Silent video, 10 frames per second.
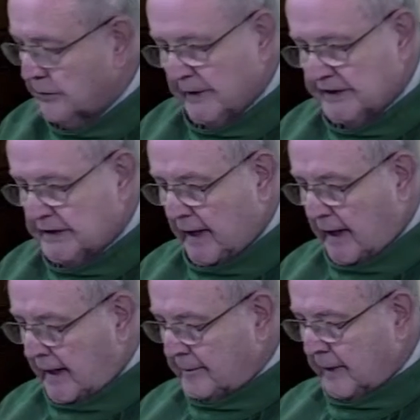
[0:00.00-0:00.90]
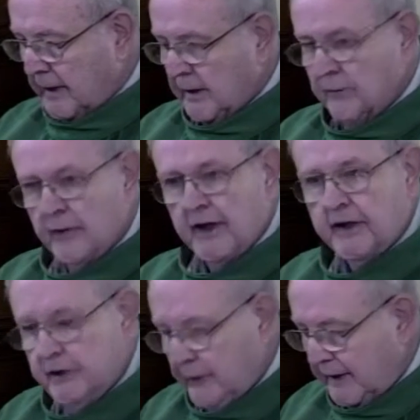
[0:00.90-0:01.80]
too much time
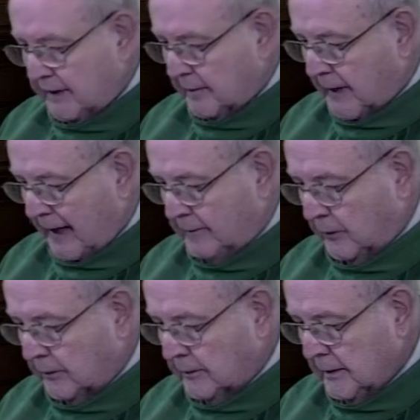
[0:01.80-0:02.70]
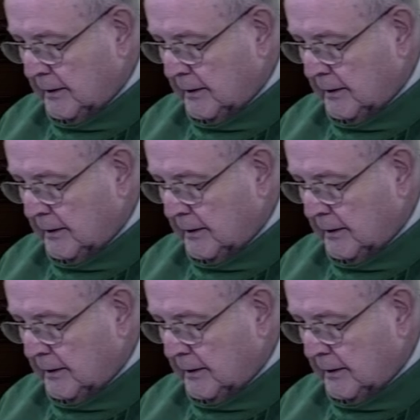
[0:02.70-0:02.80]
ridiculing the Bible,